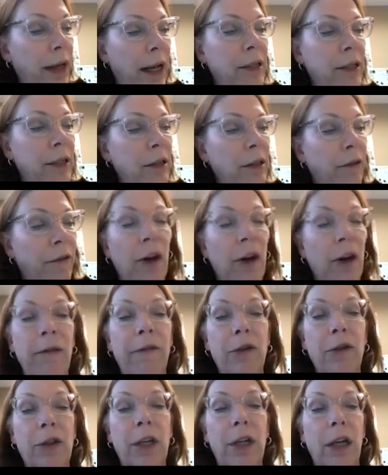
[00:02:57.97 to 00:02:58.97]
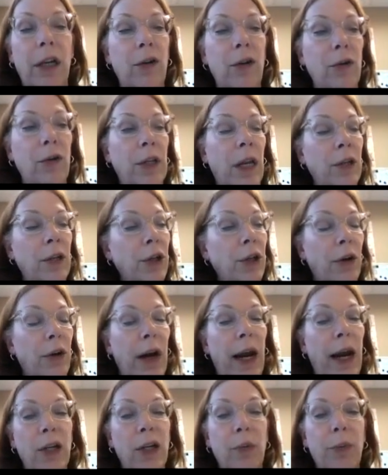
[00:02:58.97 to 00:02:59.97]
That's the very first thing you do is enter
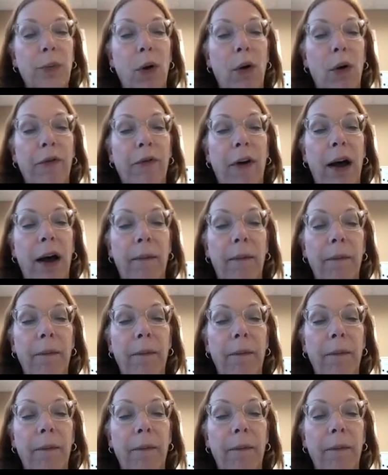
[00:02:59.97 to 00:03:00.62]
your agent profile.